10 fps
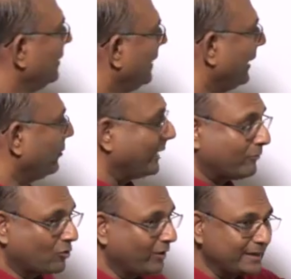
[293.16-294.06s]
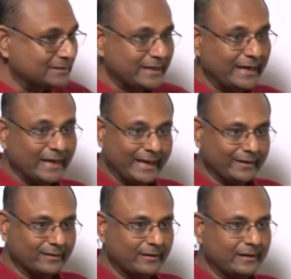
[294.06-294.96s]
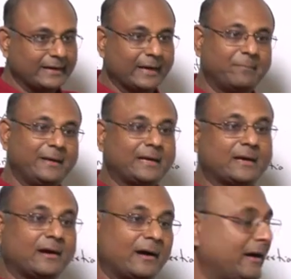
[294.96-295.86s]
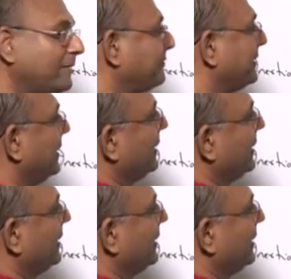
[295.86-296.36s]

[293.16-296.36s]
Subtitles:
I don't have to go in a straight line. It can be curved